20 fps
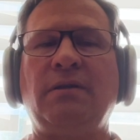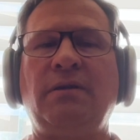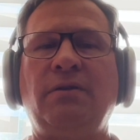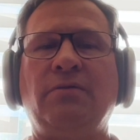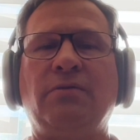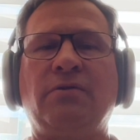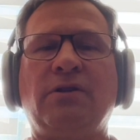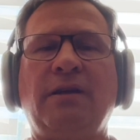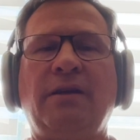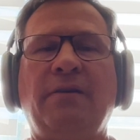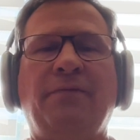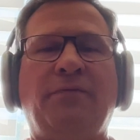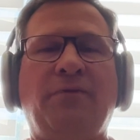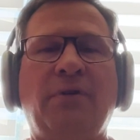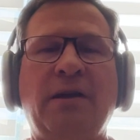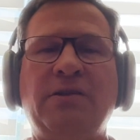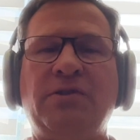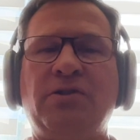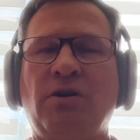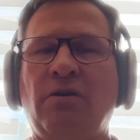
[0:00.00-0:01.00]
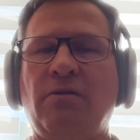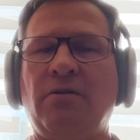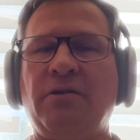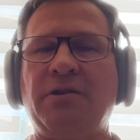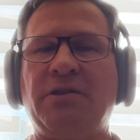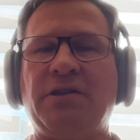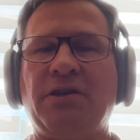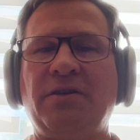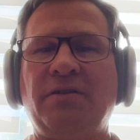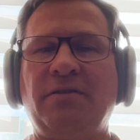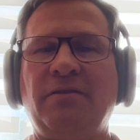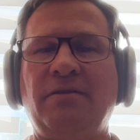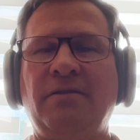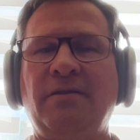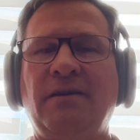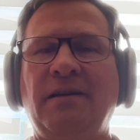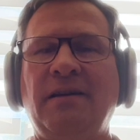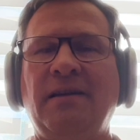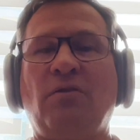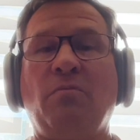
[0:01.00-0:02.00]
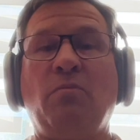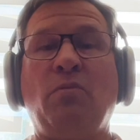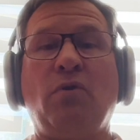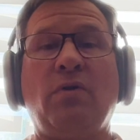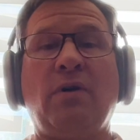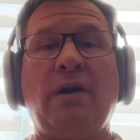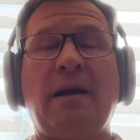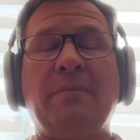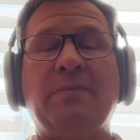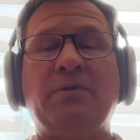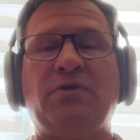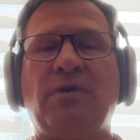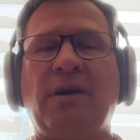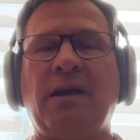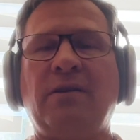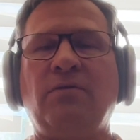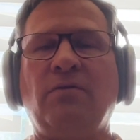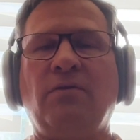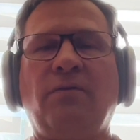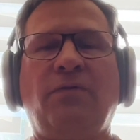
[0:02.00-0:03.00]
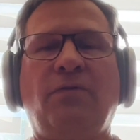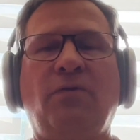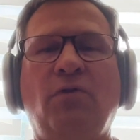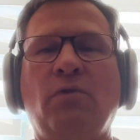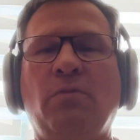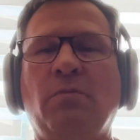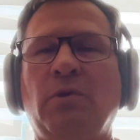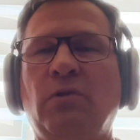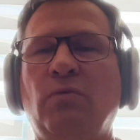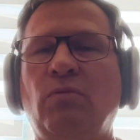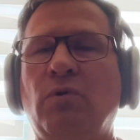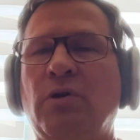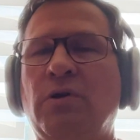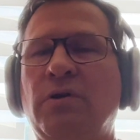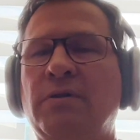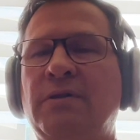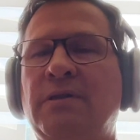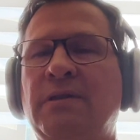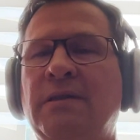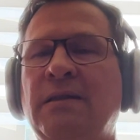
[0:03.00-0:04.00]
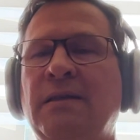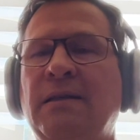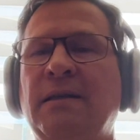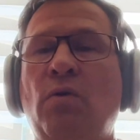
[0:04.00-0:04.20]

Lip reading: usually French origin or more abstract or formal words.